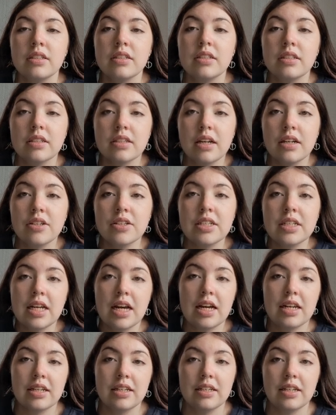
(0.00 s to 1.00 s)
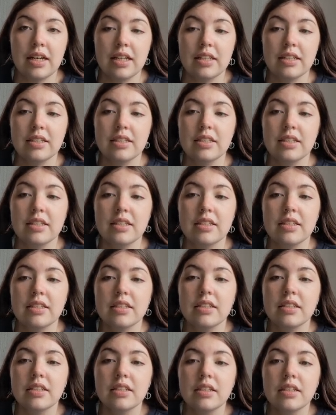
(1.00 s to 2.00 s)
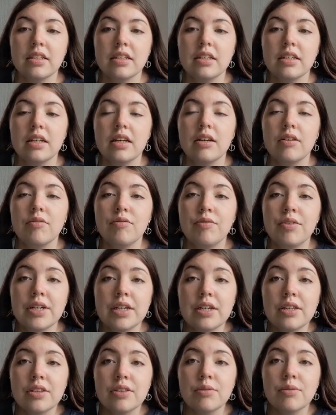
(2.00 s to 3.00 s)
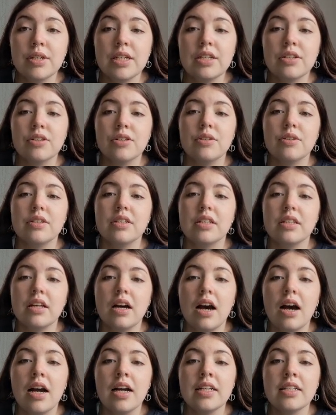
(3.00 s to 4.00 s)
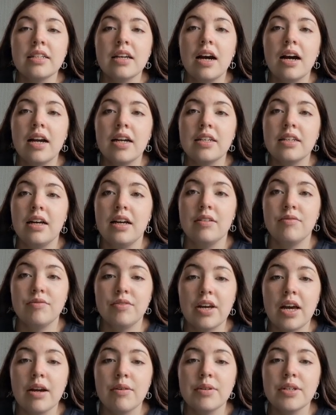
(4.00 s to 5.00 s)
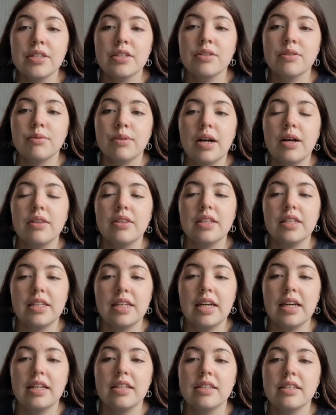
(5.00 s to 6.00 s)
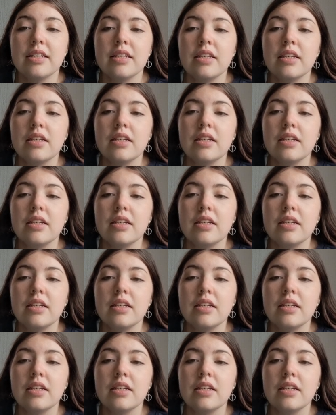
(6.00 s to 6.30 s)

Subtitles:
Discussion and analysis. Figure 3 shows that the high tide line varies throughout the years.